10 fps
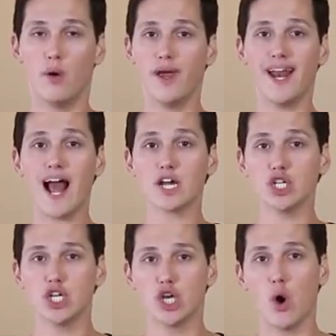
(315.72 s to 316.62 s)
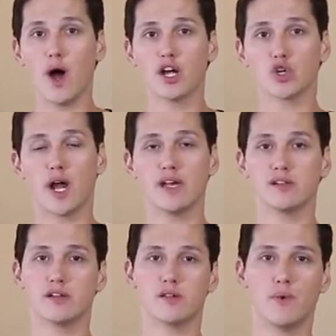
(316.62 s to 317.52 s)
We can actually go on
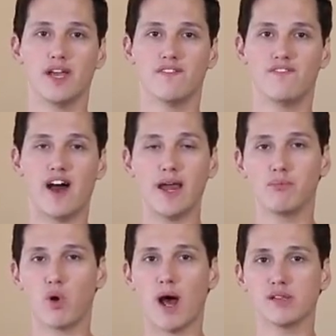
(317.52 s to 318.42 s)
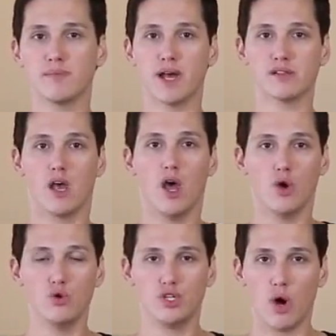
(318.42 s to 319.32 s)
Craigslist and we can find prospects
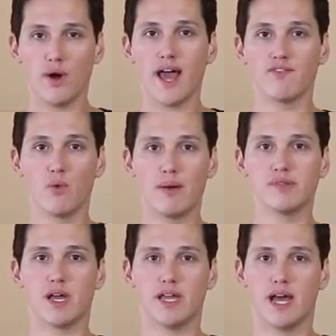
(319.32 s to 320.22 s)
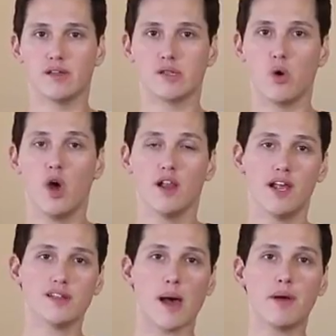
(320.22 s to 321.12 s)
who don't have a website yet. So
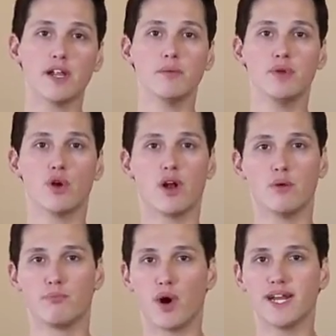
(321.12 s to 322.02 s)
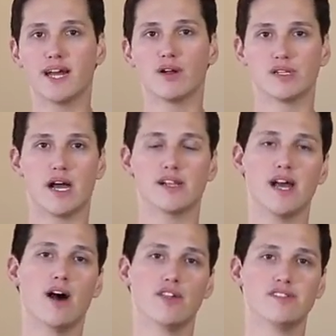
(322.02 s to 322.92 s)
let's hop on the computer and I'll break down exactly
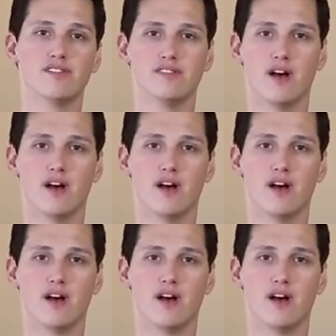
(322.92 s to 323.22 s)
how this is